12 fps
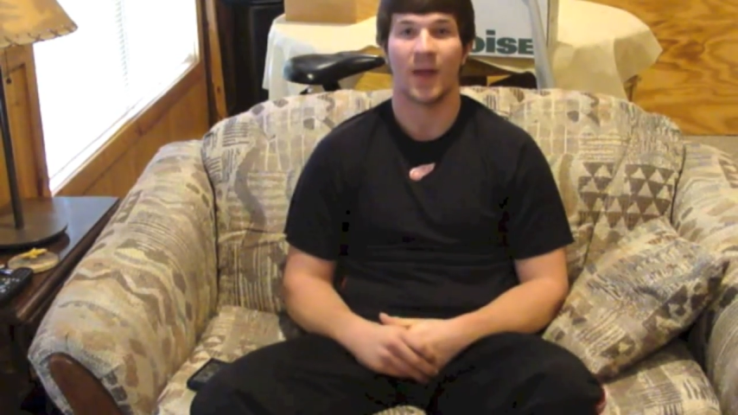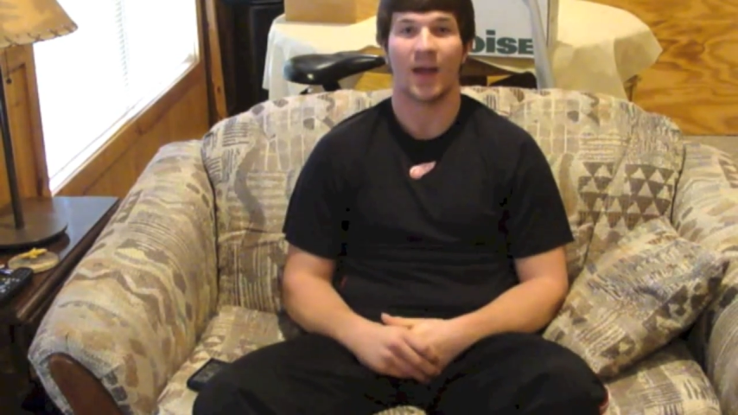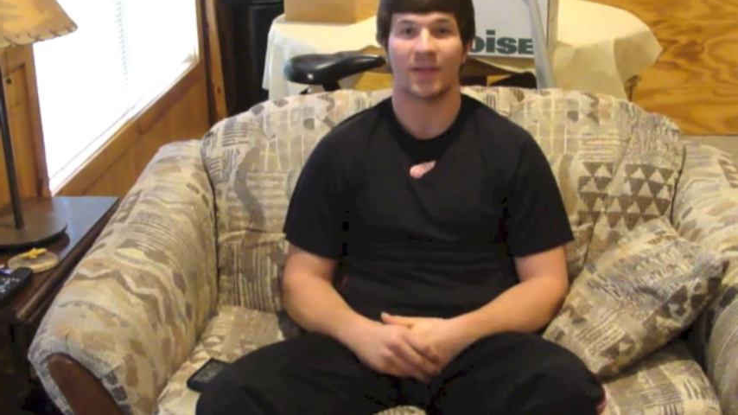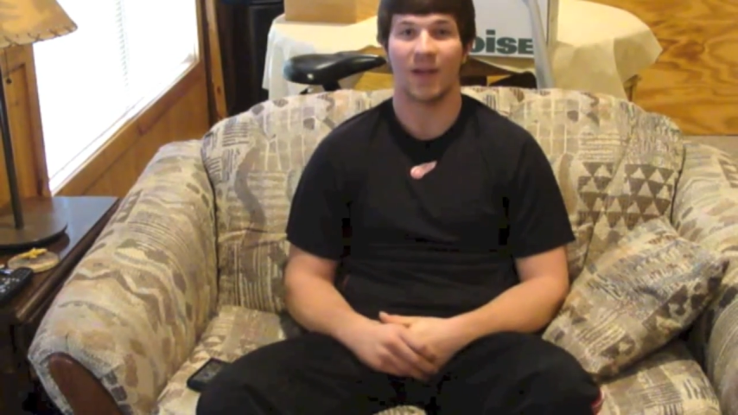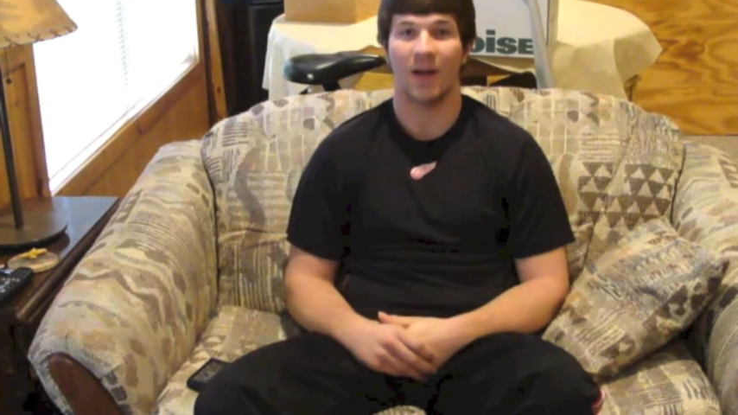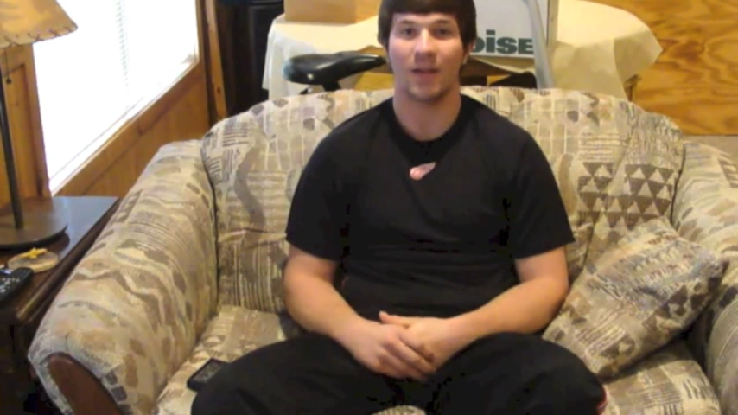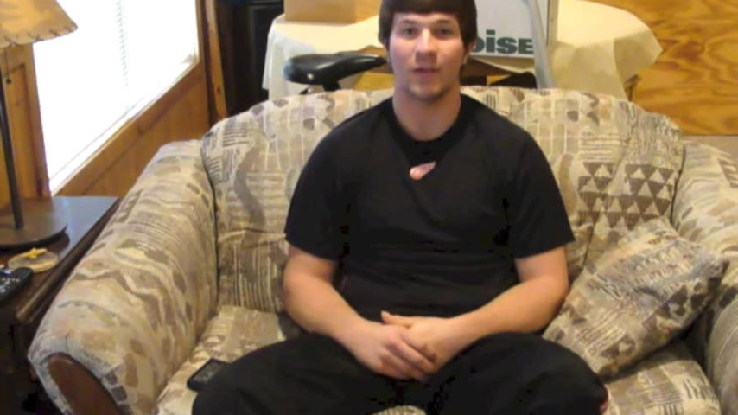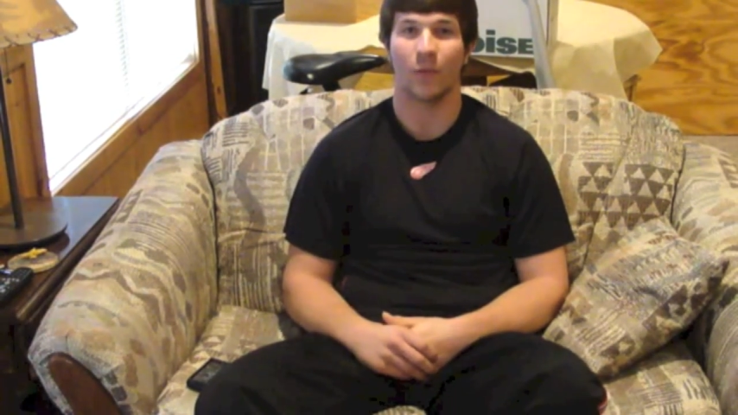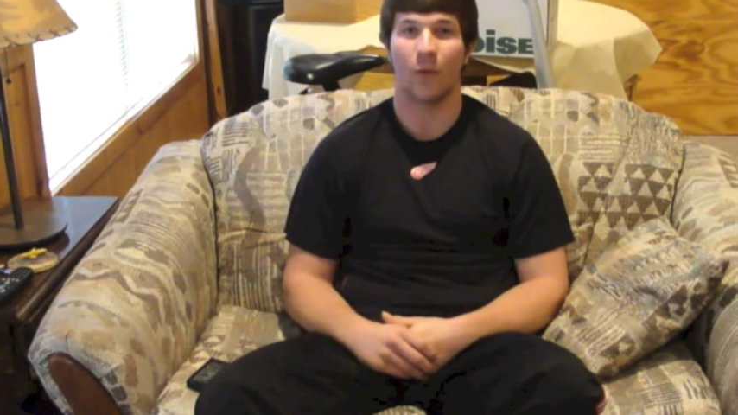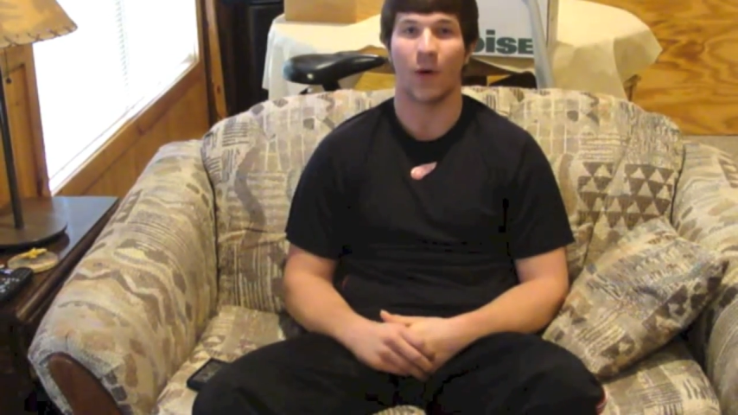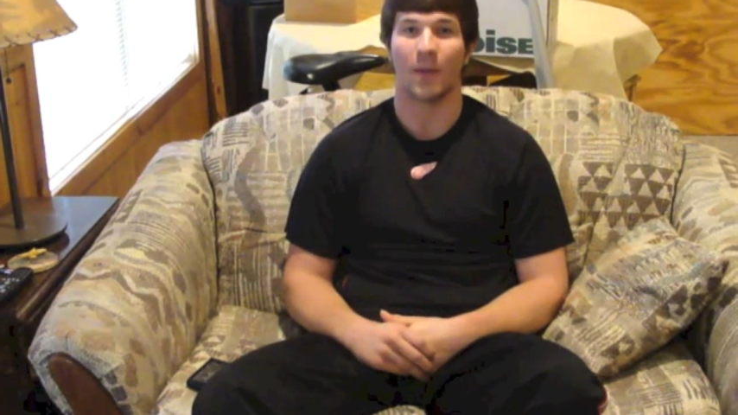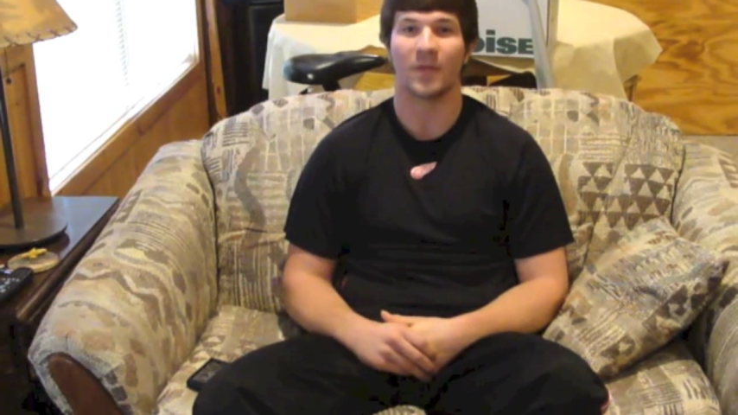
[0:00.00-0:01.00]
As the ice
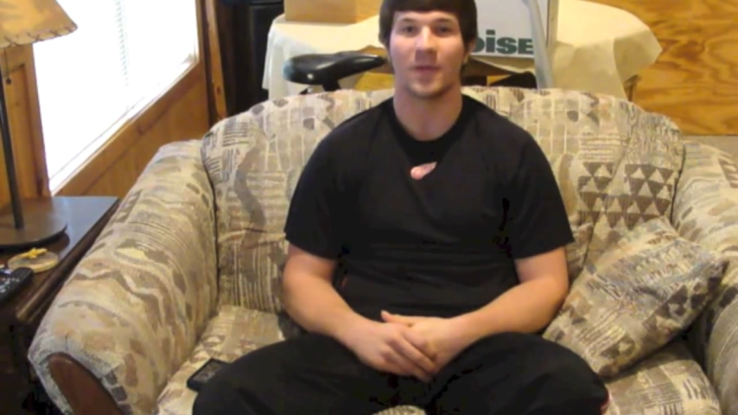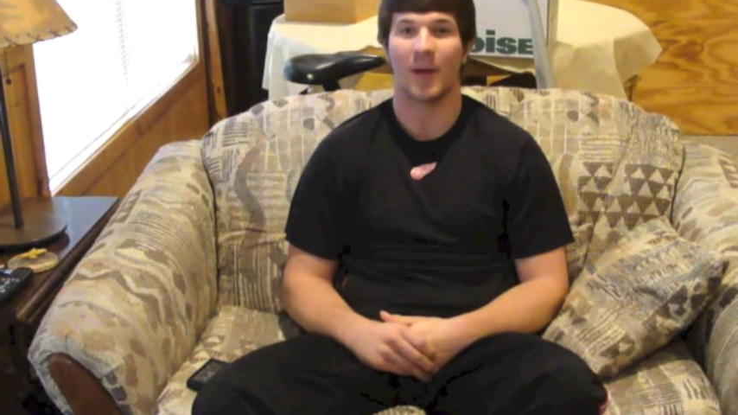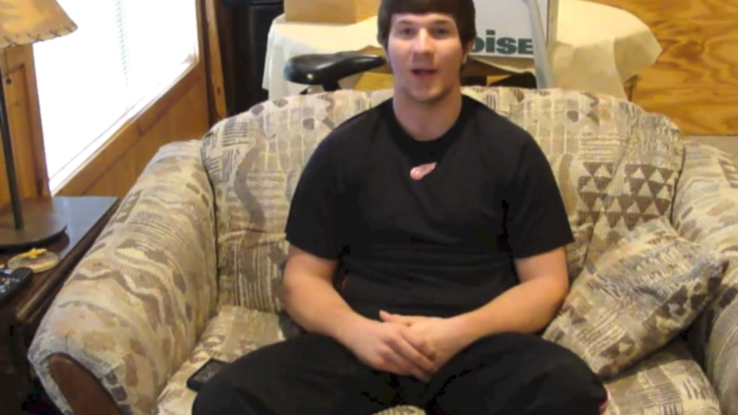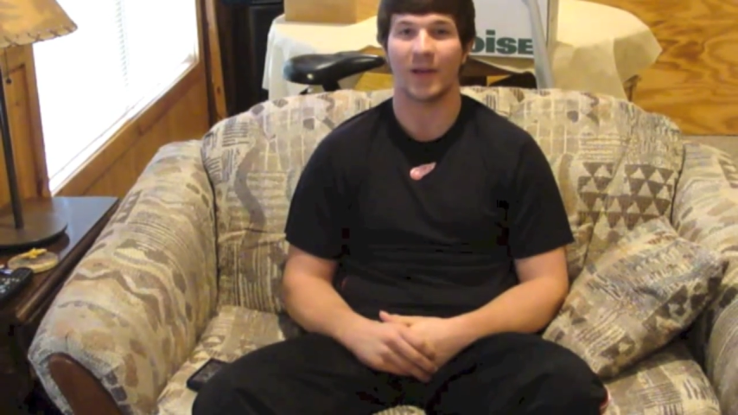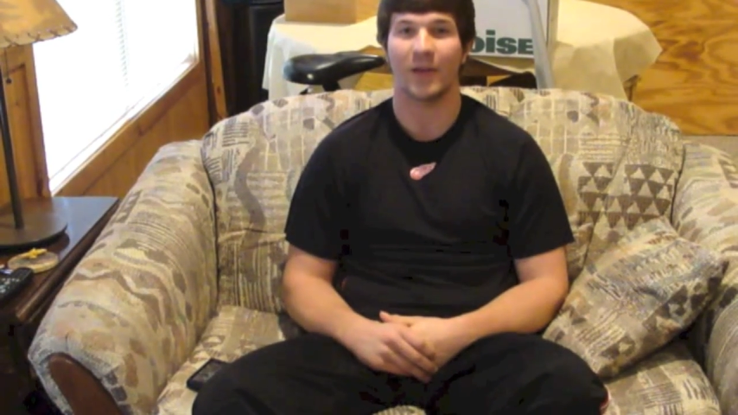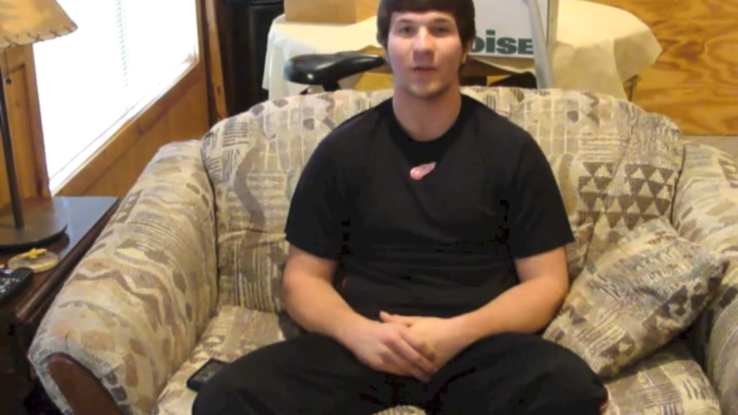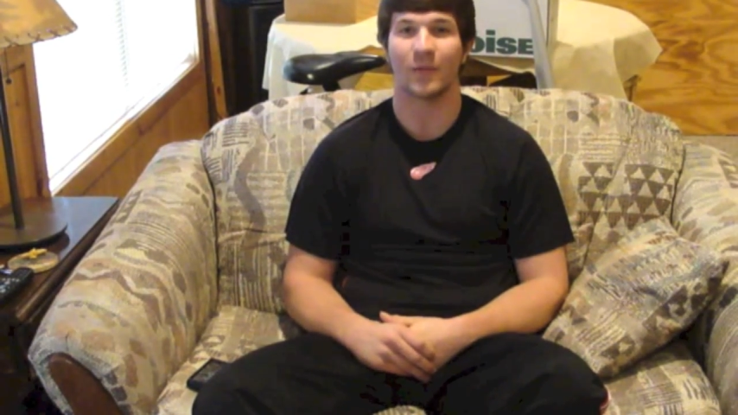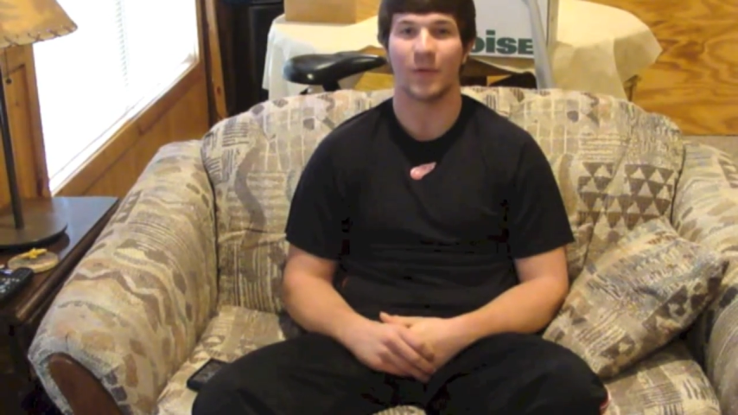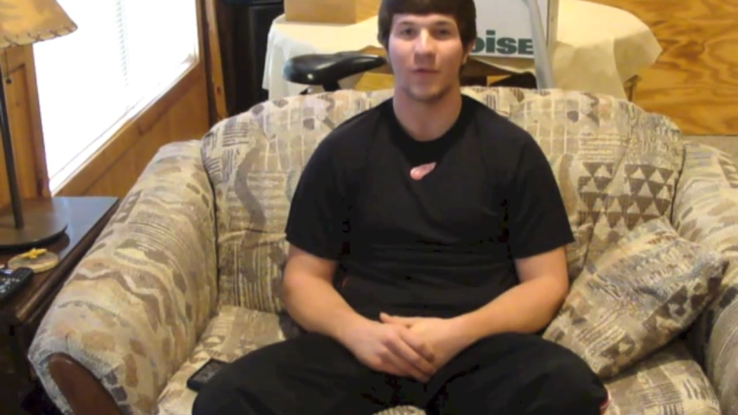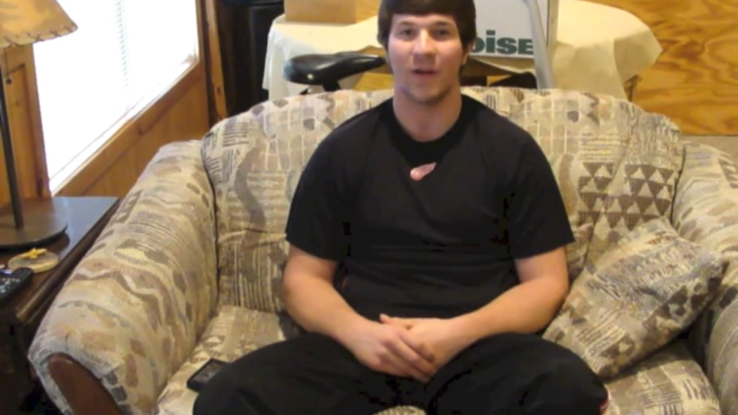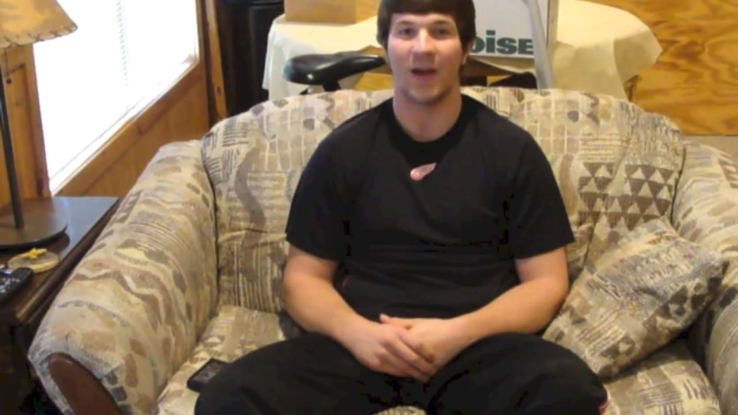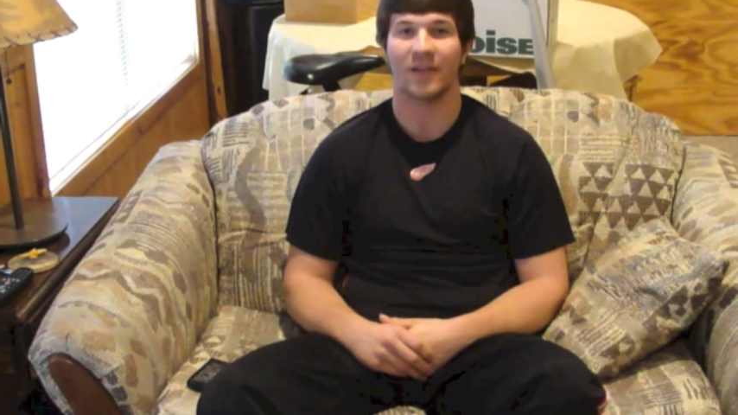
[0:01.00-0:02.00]
warms, the molecules
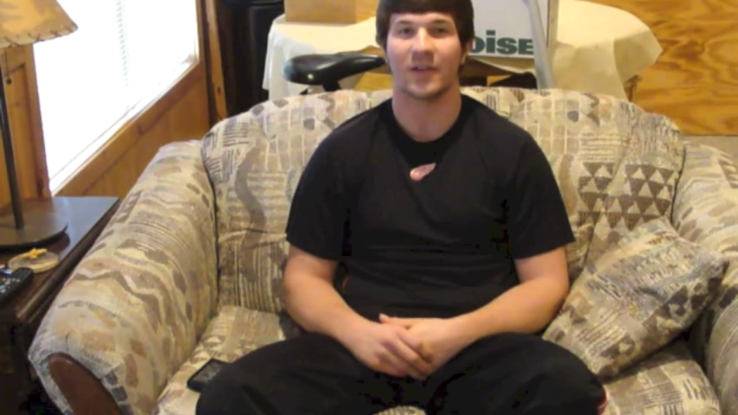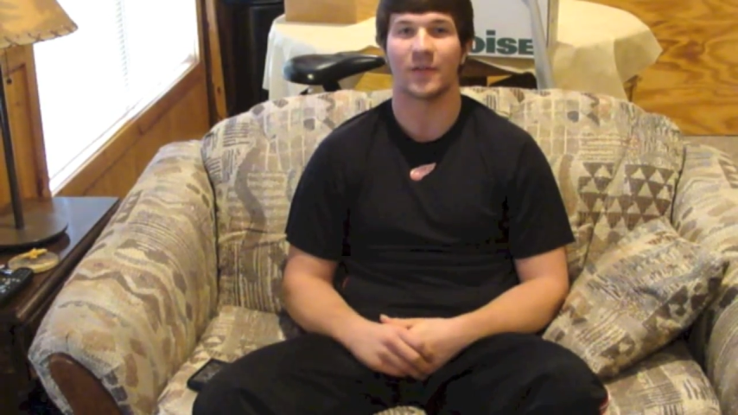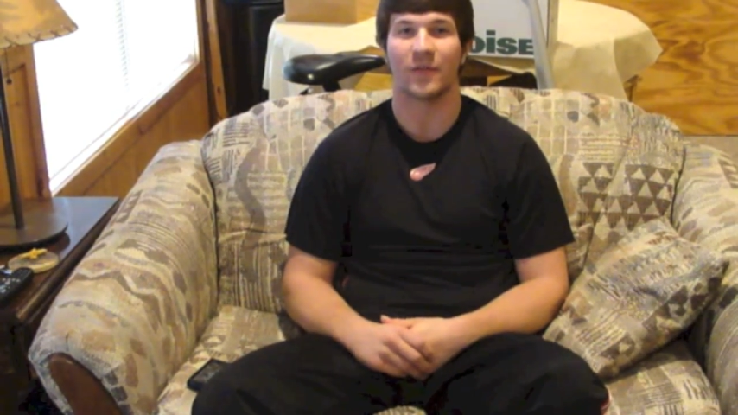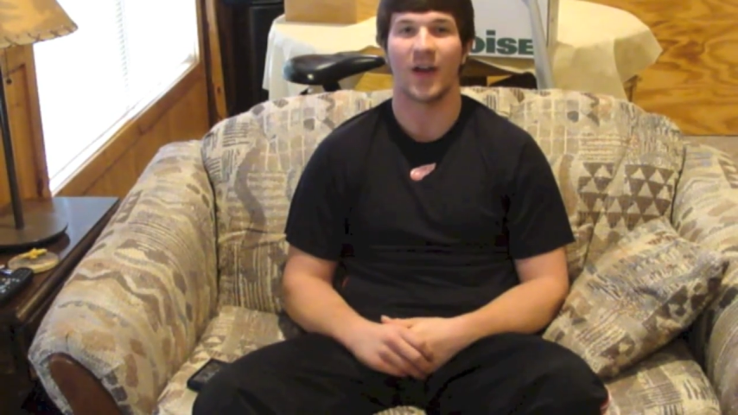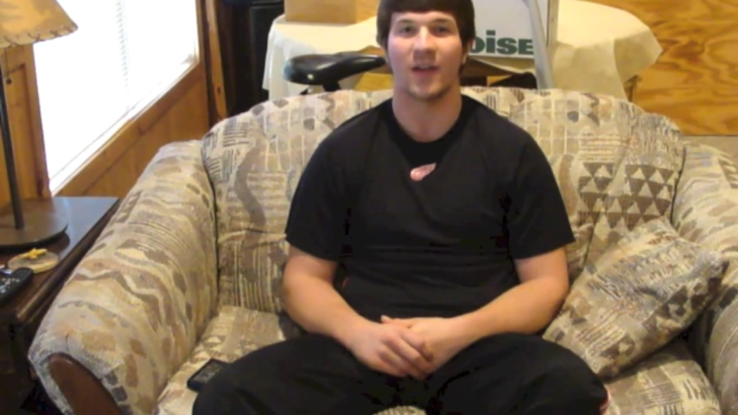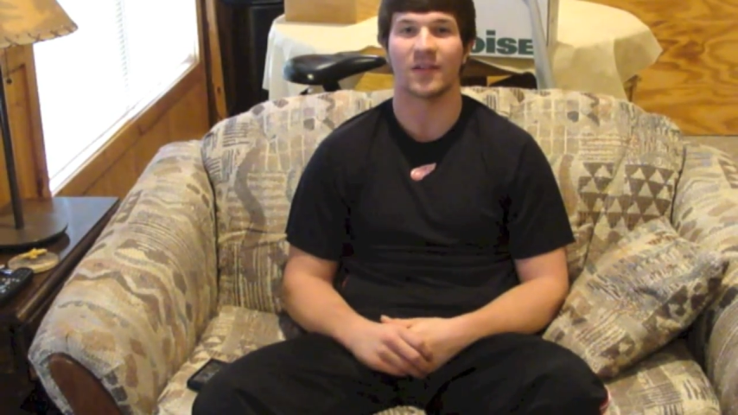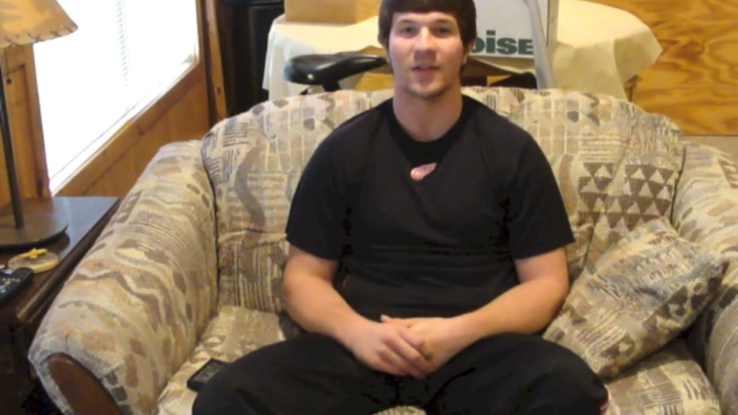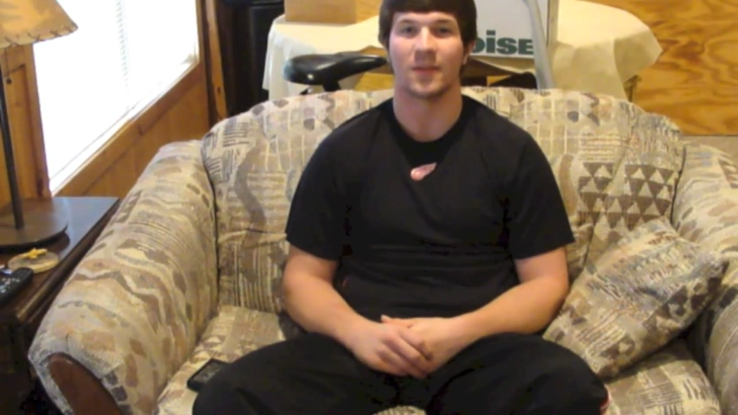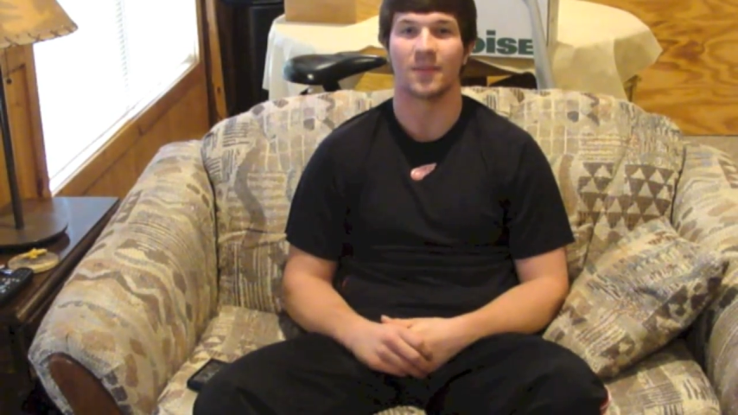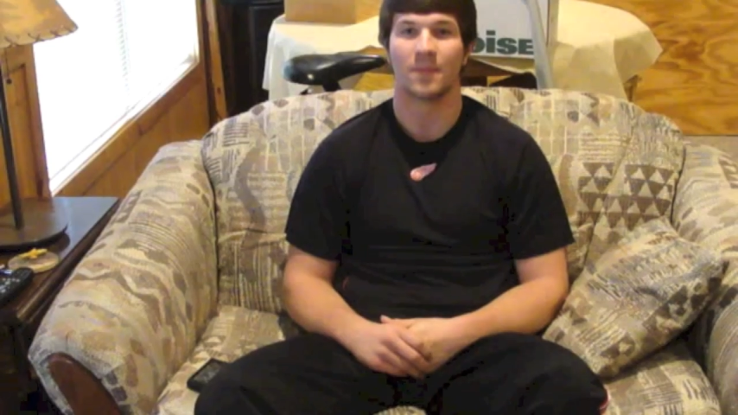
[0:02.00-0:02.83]
move faster and faster.